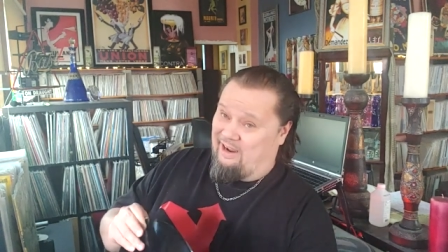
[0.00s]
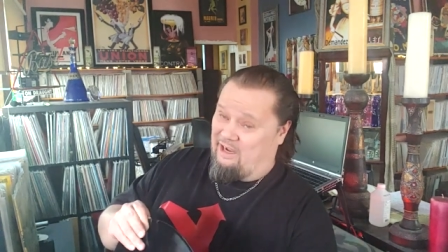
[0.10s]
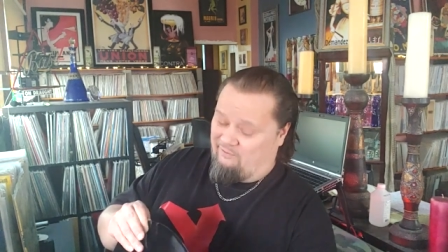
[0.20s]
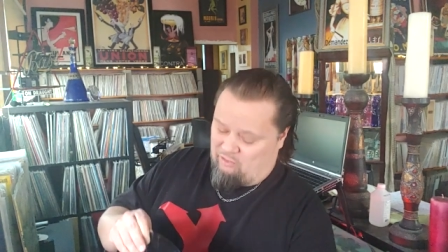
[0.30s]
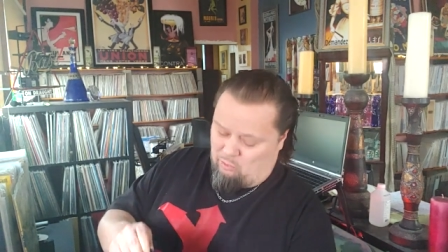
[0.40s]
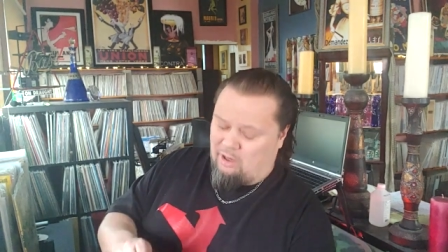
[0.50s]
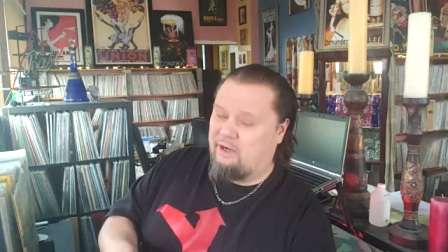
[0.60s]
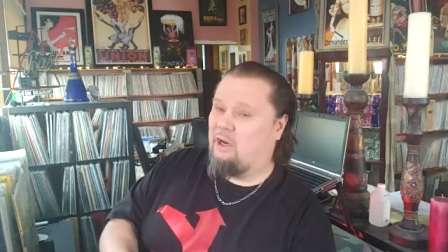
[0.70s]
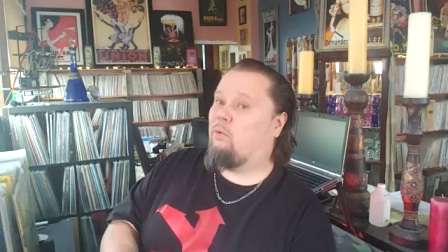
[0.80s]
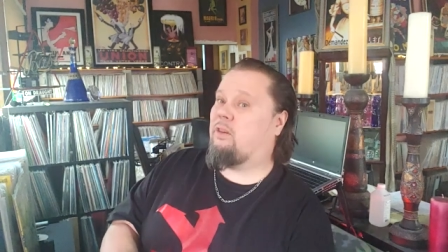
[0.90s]
And if you want to
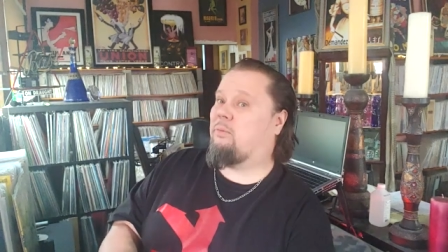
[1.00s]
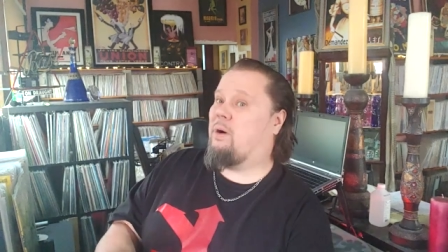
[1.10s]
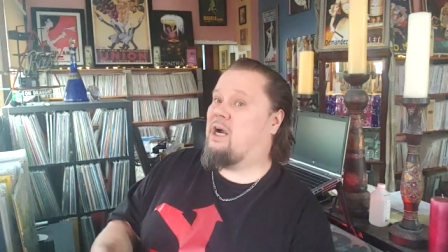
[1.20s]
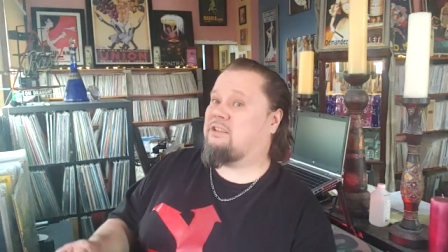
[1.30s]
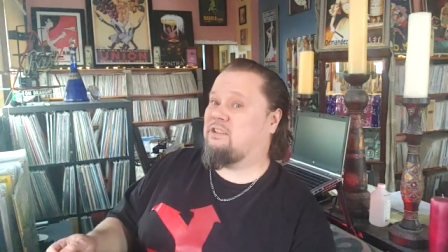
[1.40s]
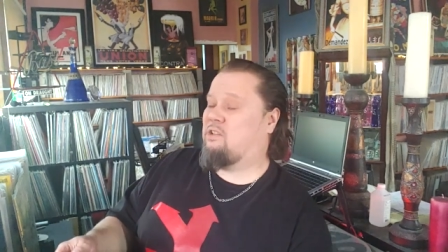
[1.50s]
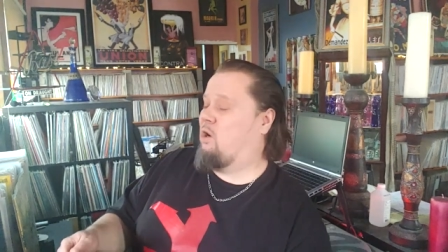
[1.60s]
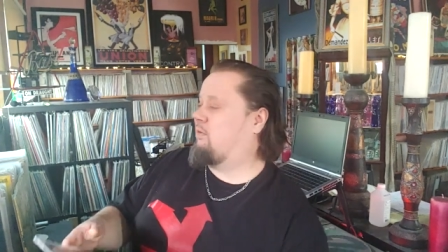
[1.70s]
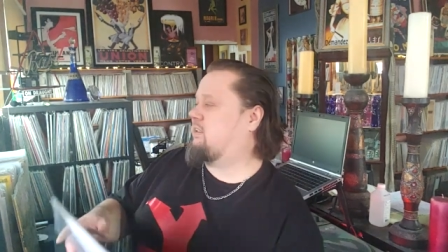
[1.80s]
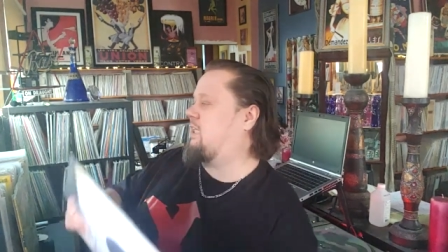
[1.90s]
hear what the bossa
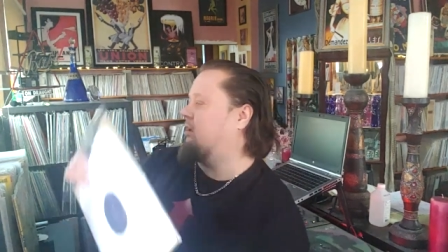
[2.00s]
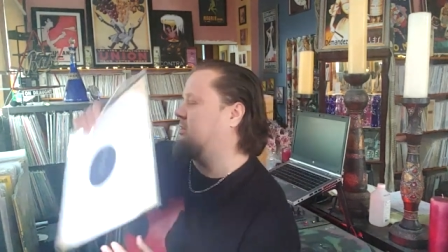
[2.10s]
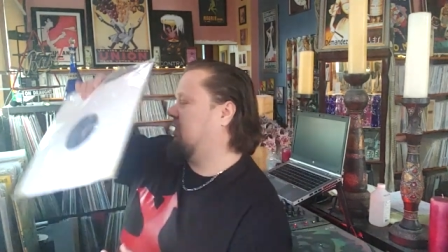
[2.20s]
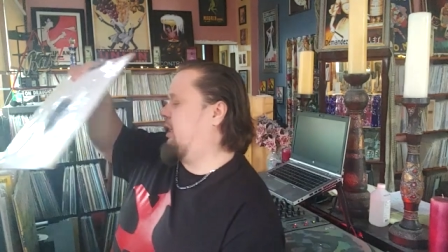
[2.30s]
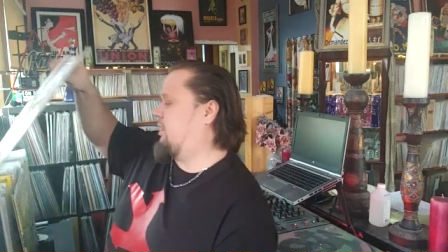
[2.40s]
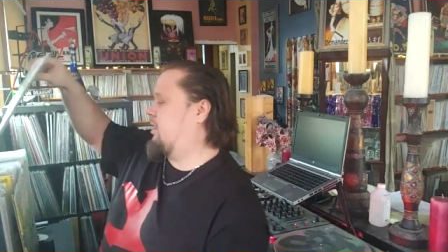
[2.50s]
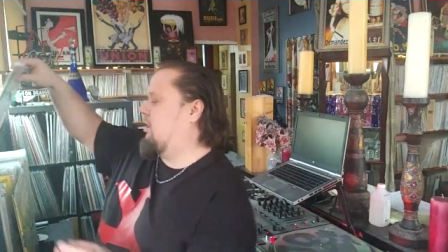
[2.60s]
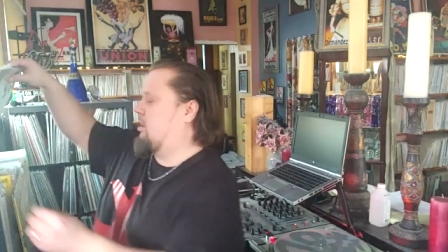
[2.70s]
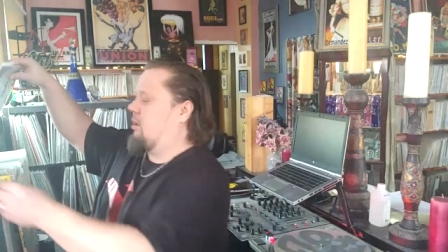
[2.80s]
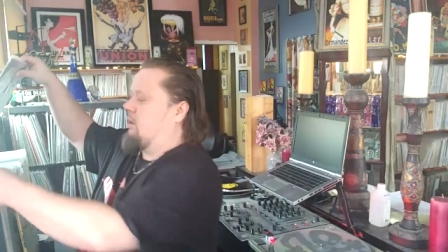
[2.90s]
nova sounds like
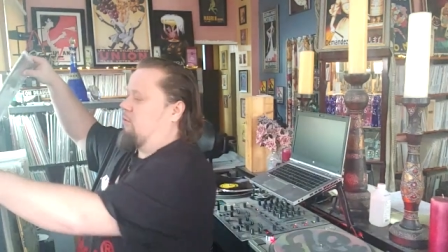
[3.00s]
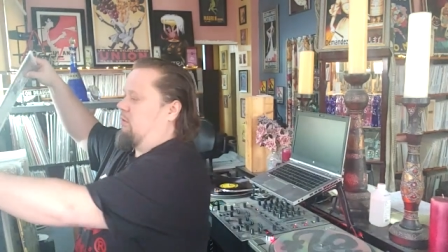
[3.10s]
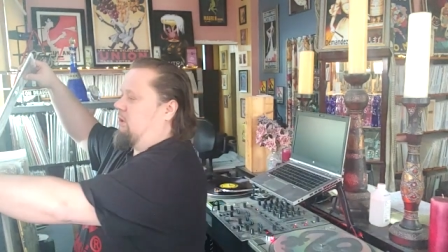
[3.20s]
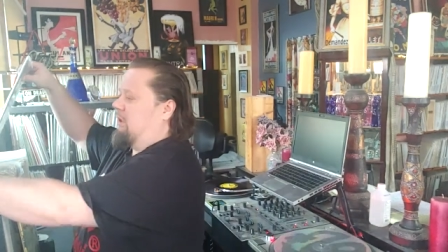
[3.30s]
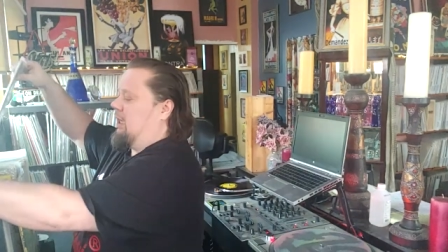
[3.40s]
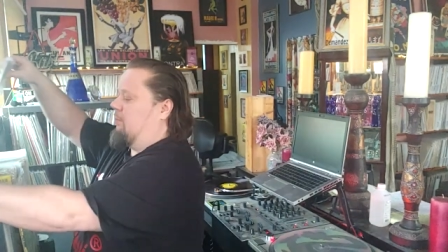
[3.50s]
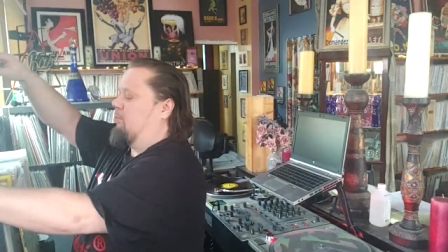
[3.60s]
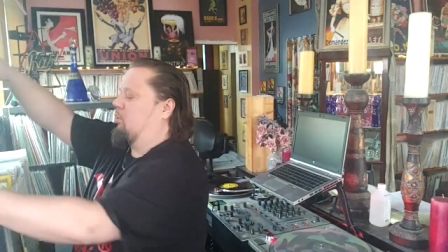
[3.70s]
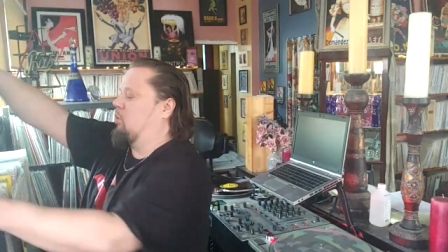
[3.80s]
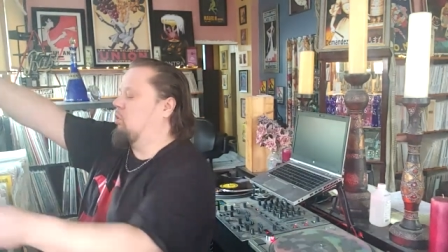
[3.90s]
with a lot of
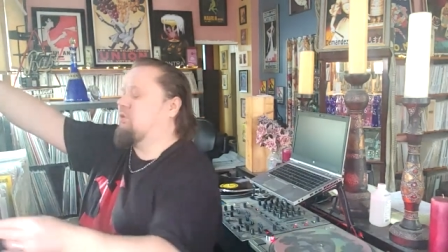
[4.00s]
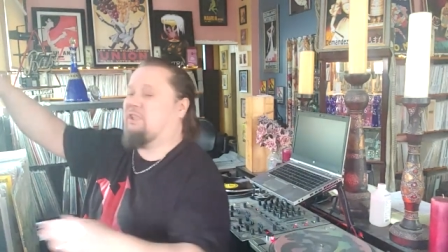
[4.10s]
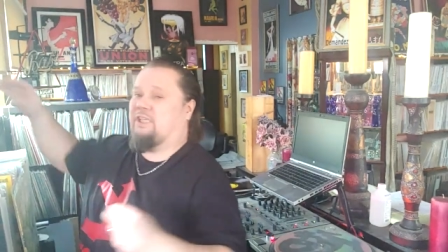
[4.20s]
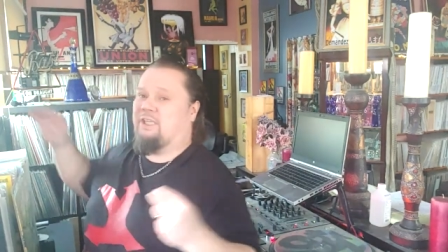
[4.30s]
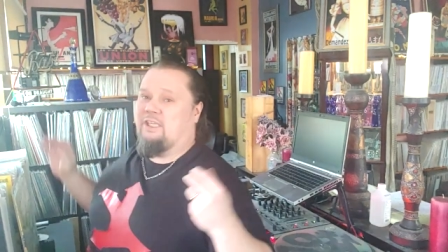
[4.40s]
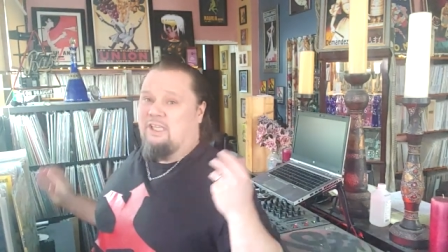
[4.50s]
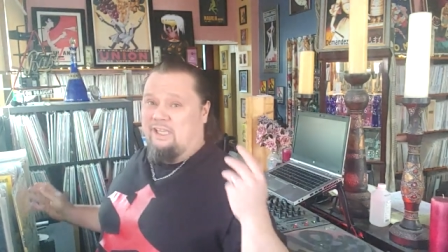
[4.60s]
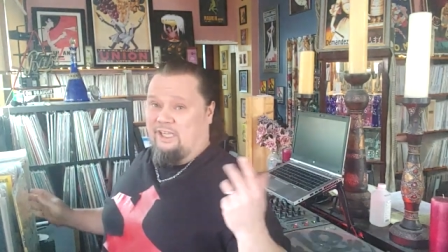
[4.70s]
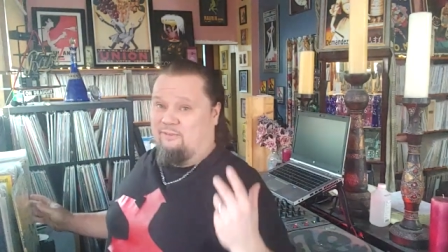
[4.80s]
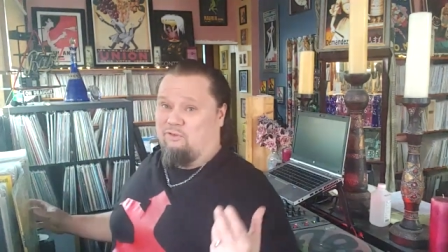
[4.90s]
bluesy
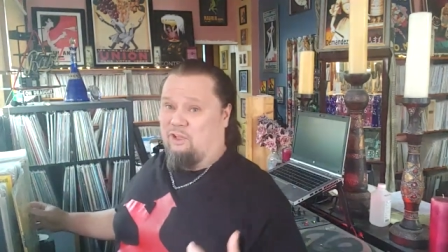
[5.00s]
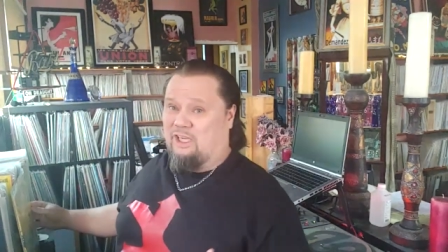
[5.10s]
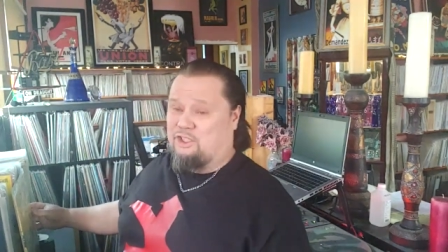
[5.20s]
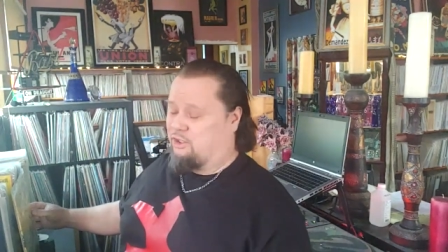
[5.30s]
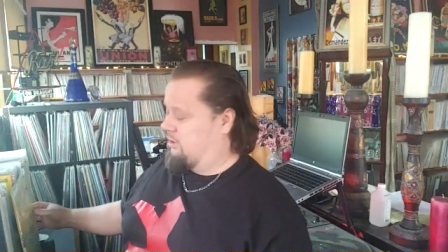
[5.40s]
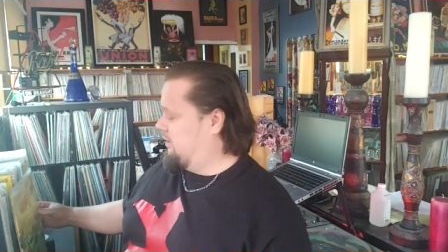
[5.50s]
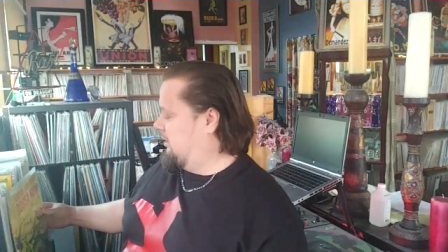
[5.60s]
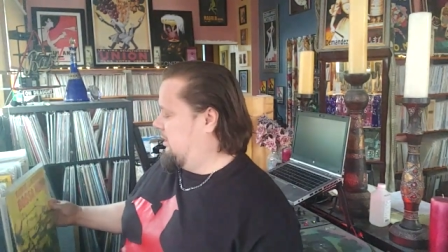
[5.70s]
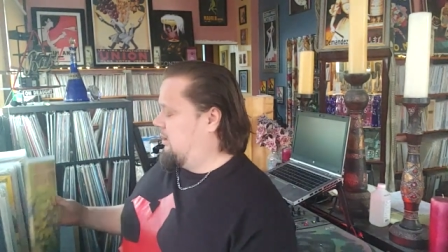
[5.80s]
inflection,